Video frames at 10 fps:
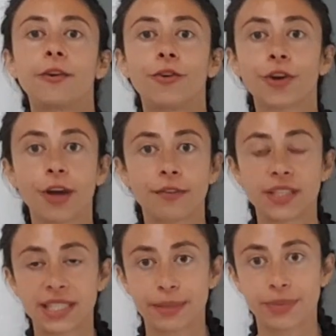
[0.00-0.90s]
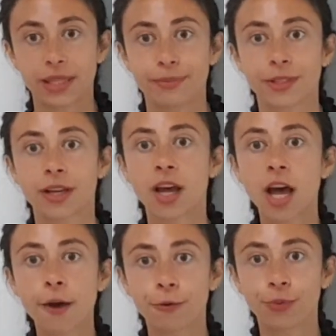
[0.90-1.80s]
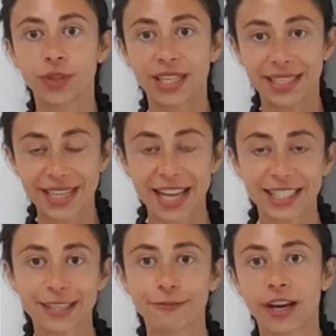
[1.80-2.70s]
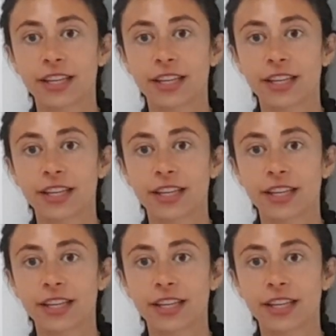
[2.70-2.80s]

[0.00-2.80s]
long COVID symptoms would intensify.